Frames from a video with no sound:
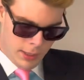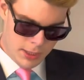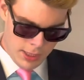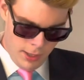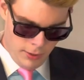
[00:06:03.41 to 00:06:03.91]

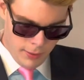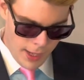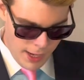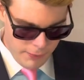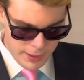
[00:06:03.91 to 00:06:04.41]
So
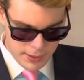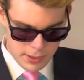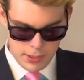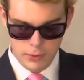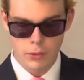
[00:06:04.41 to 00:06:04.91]
I rate the
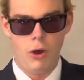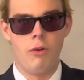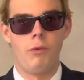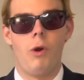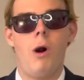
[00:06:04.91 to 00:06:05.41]
suit
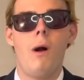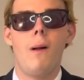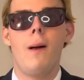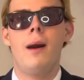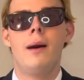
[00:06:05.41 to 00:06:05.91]

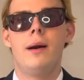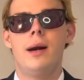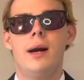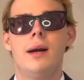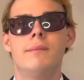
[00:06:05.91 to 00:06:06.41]
overall
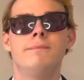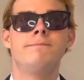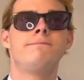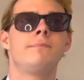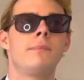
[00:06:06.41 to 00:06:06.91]
um,
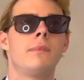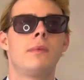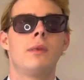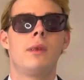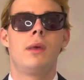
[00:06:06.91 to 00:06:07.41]

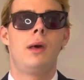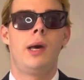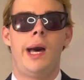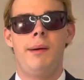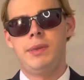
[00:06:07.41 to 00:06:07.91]

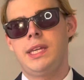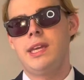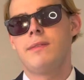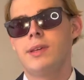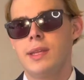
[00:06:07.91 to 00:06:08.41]
I'm gonna
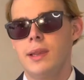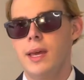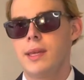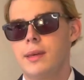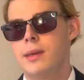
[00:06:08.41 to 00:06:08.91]
give it
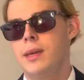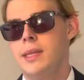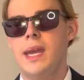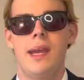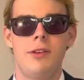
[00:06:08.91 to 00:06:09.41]
like
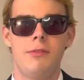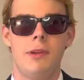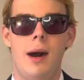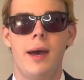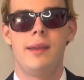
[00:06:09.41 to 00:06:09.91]
an eight or
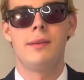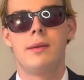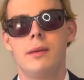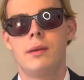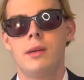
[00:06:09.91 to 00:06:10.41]
nine.
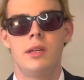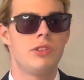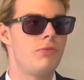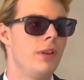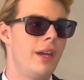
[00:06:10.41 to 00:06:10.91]

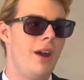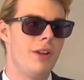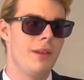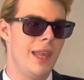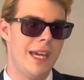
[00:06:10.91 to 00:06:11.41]
It's really
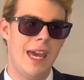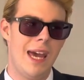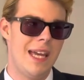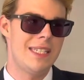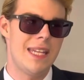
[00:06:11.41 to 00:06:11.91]
hard to like.
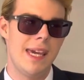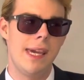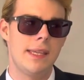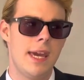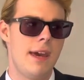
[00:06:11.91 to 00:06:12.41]
I'd say
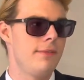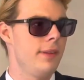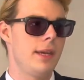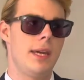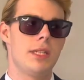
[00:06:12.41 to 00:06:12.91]
eight and a half.
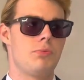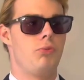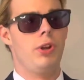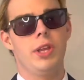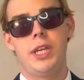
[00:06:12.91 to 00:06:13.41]
Like it's
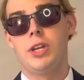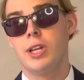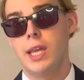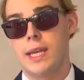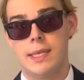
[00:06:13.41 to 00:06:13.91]
really
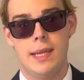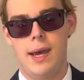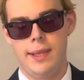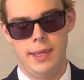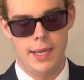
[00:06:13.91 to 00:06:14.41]
good. Like a
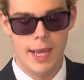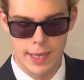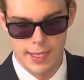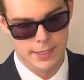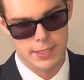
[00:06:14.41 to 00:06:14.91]
nine. Like I
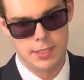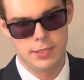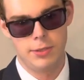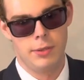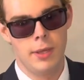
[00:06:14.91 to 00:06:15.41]
like this suit.